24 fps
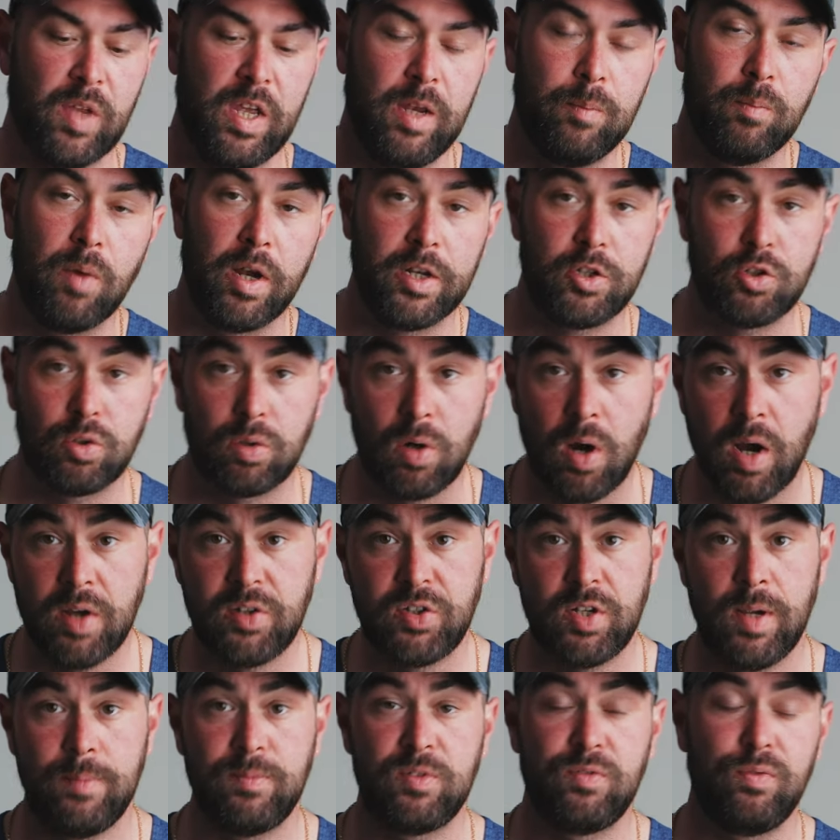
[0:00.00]
in my
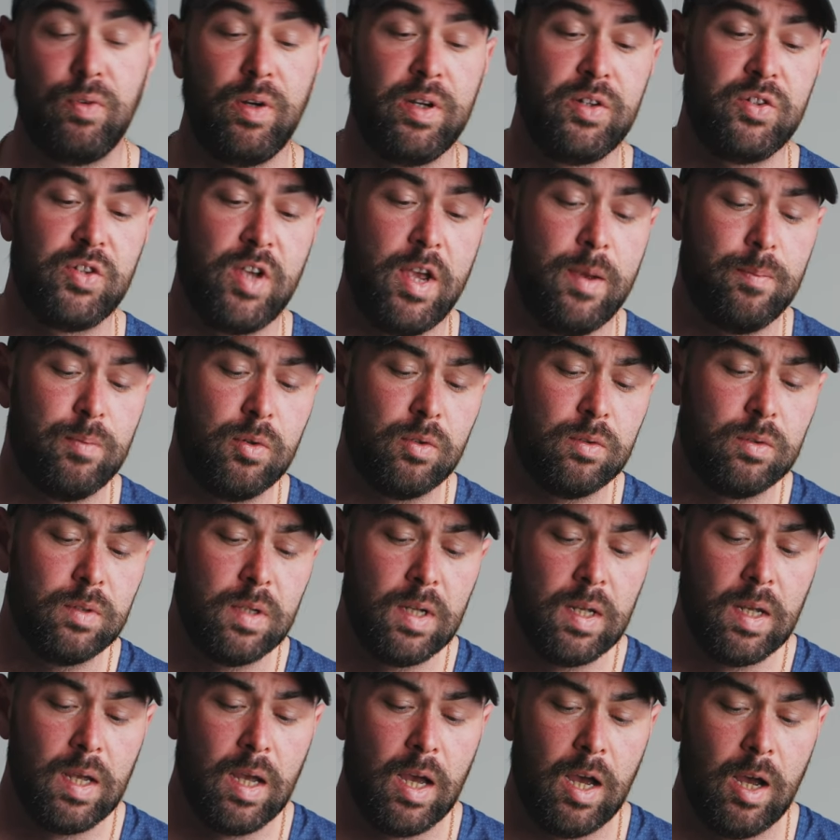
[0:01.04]
triceps, for example.
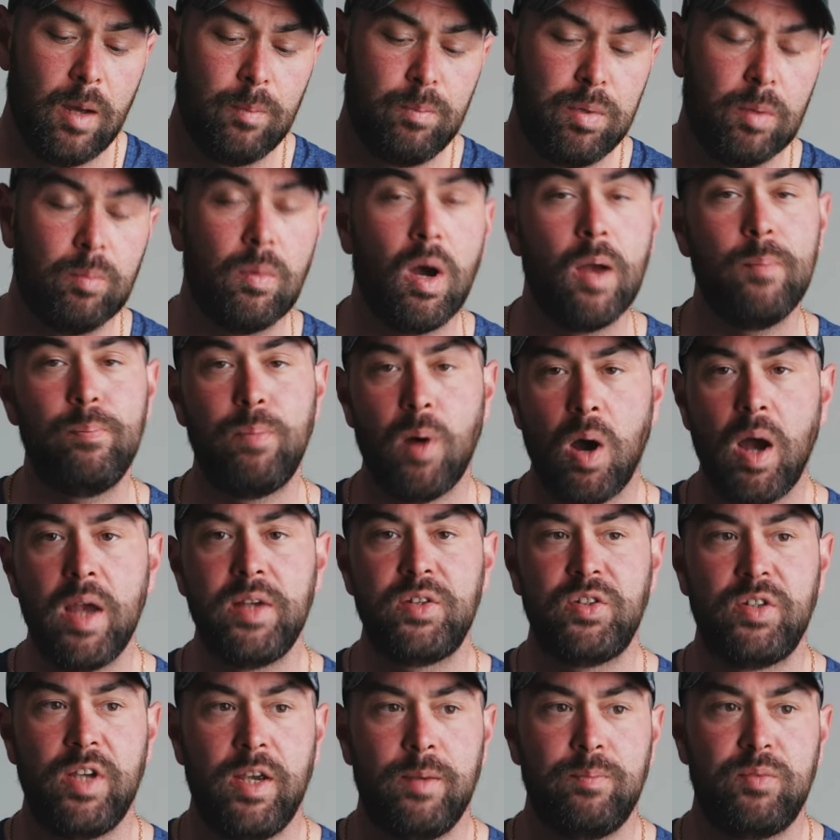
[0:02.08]
But my
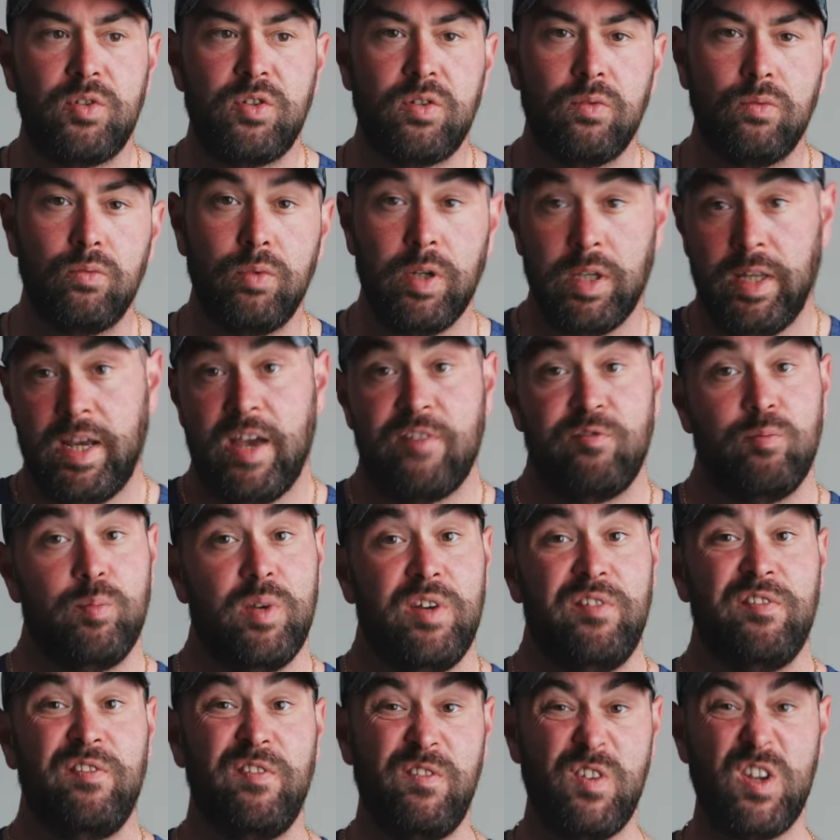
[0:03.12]
biceps really haven't
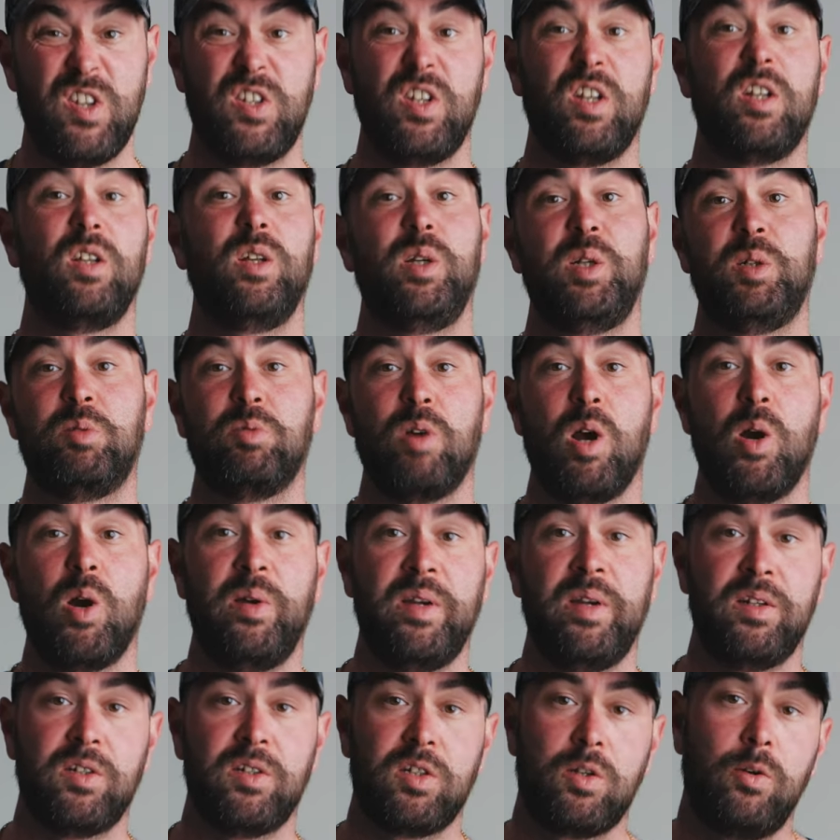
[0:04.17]
been physically
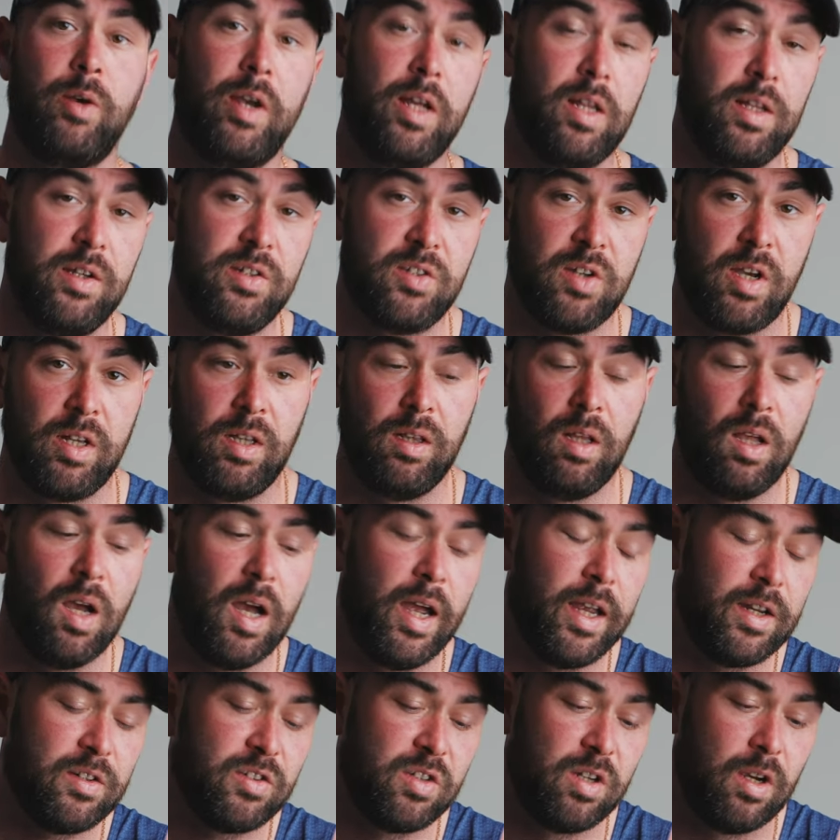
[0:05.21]
growing as quickly as I'd
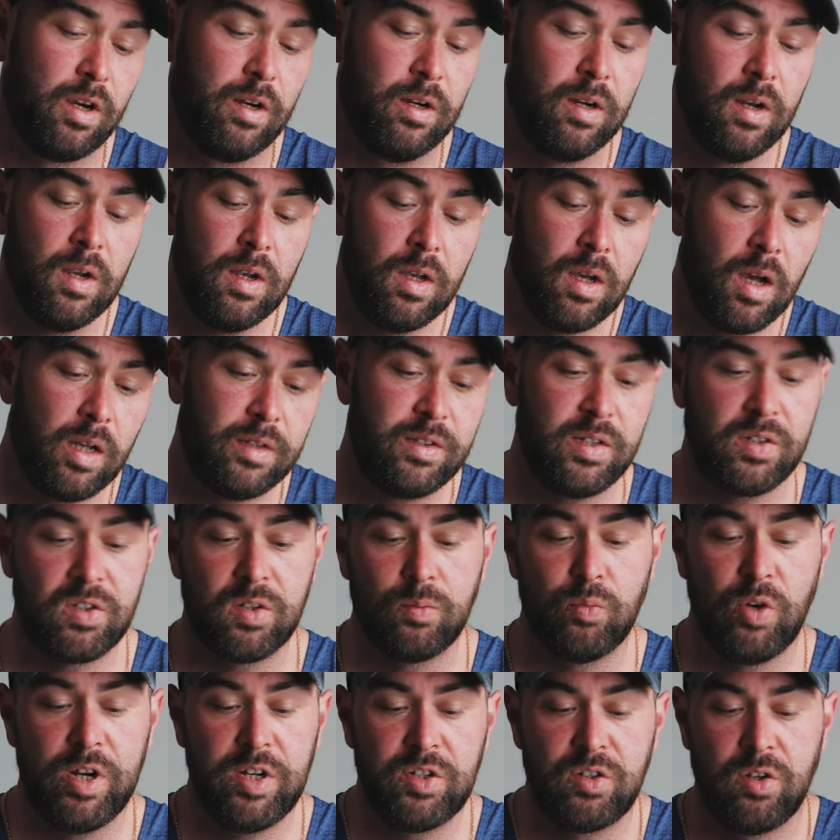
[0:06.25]
like. So I did
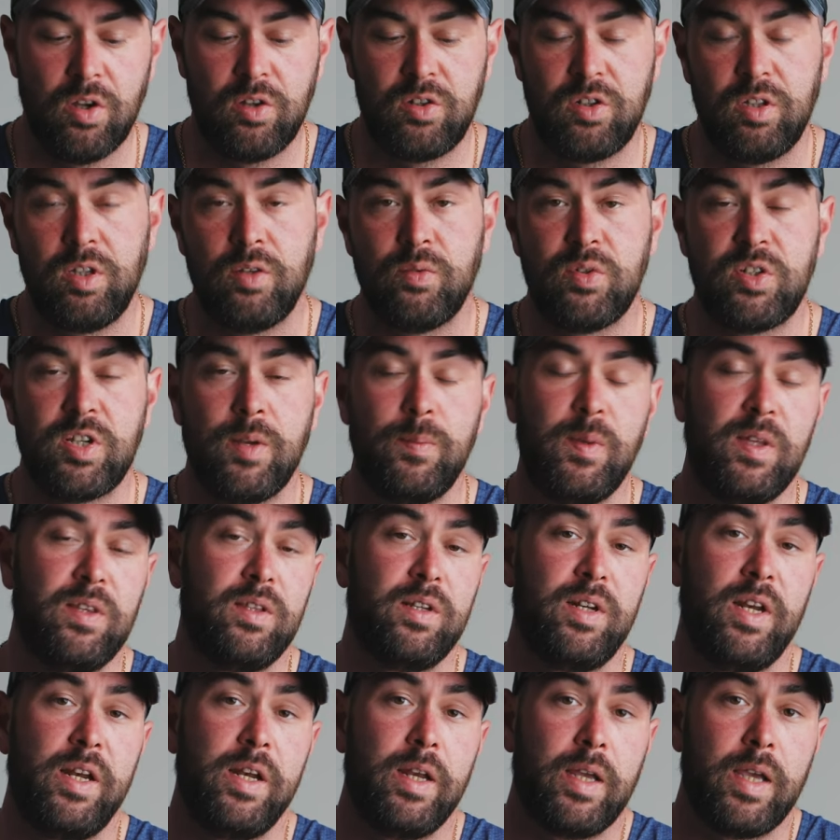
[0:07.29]
some research, and there was something
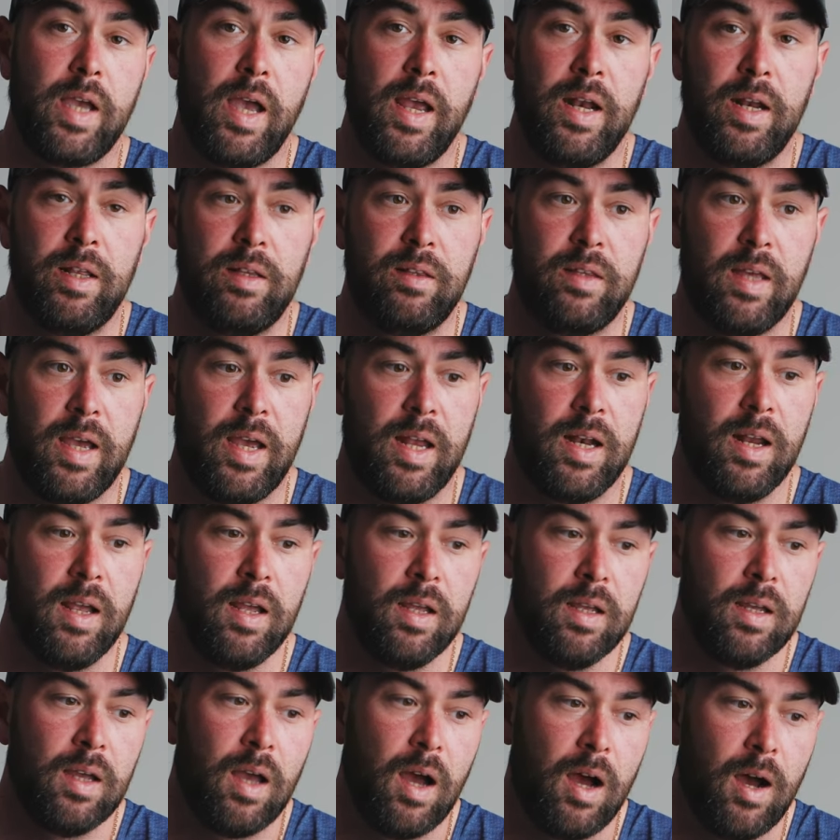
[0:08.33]
that indicated that
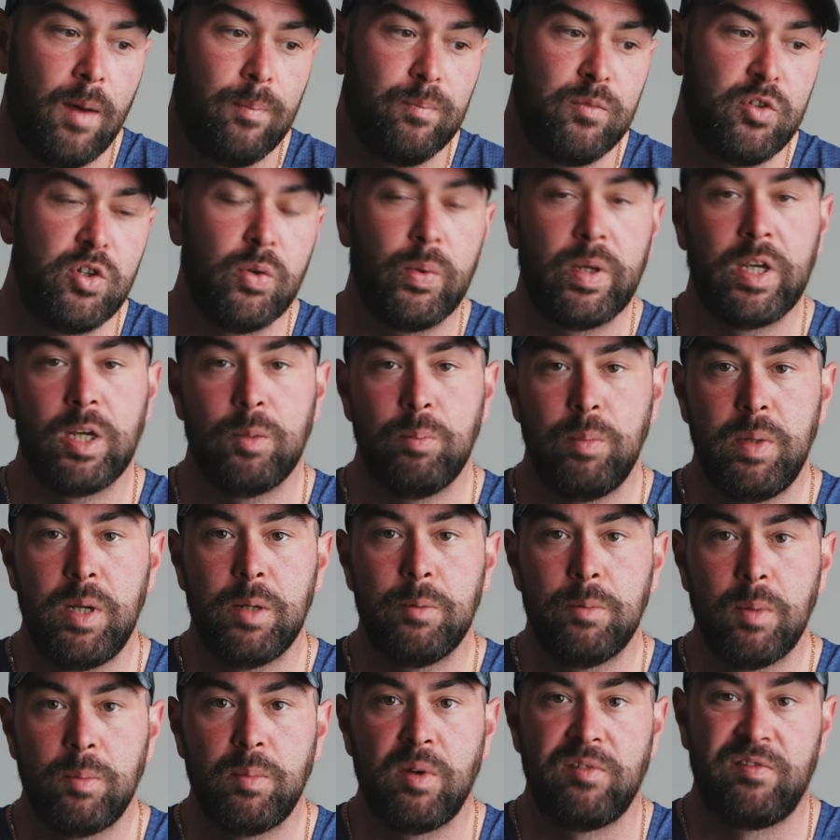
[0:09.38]
doing a
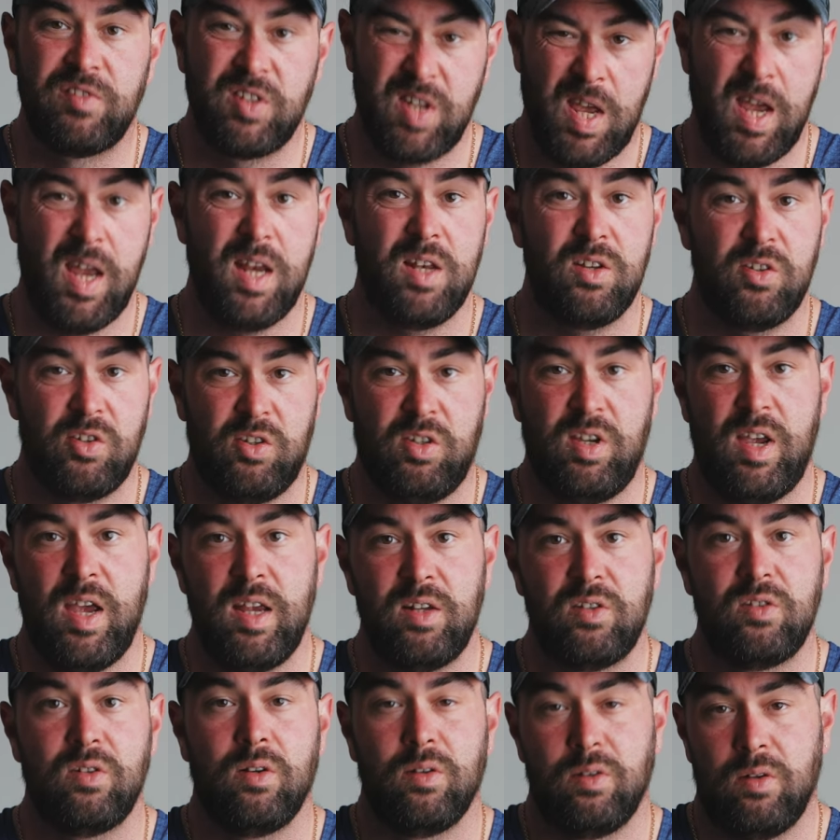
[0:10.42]
minimum of 10
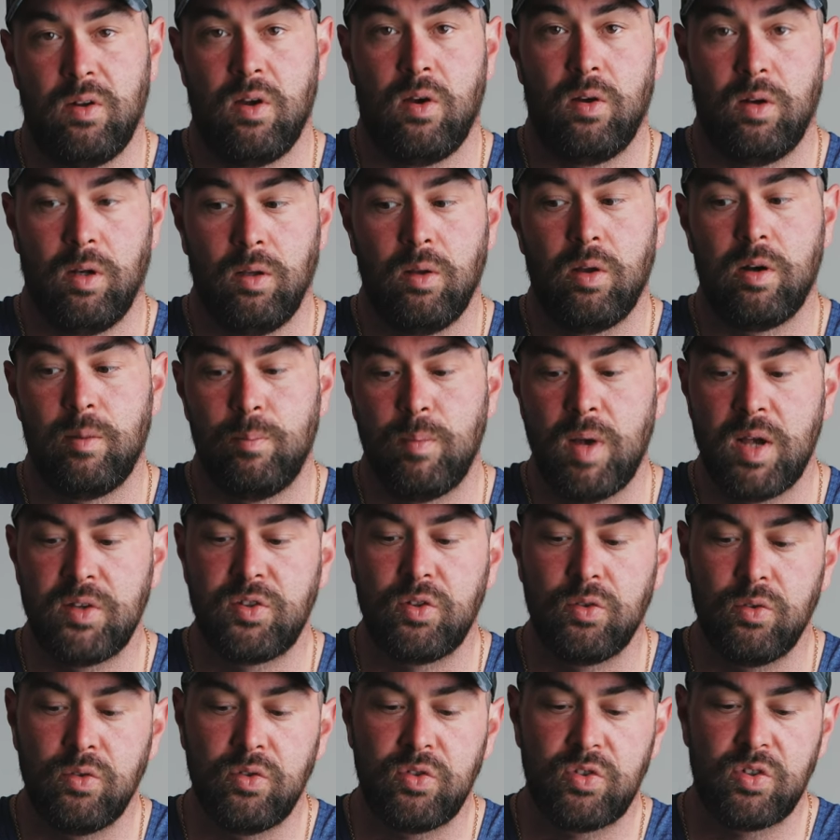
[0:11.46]
sets on a lot of
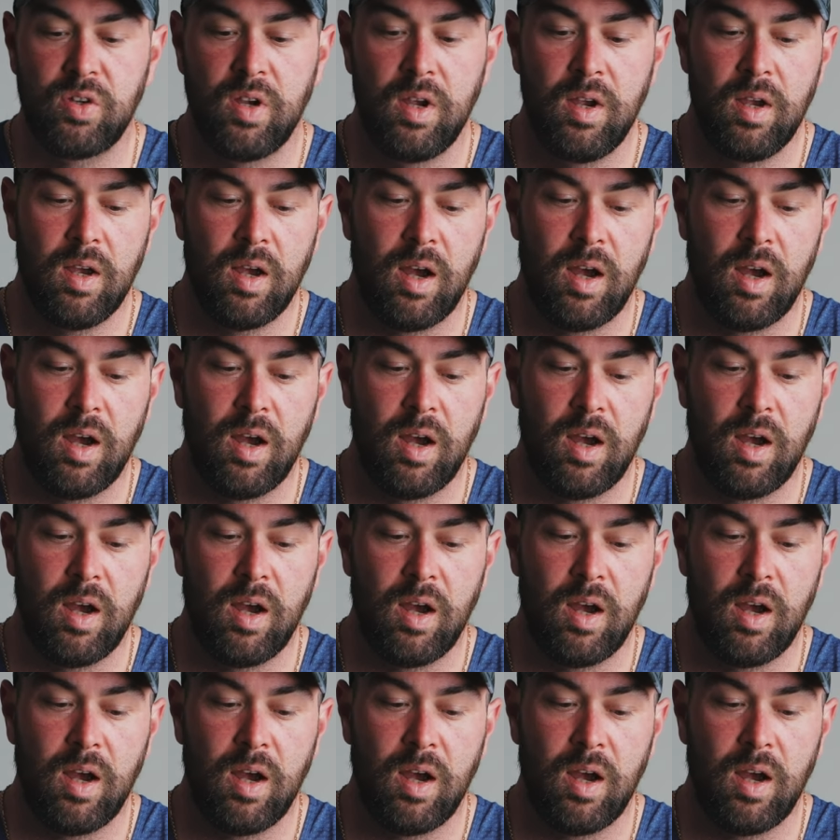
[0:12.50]
muscles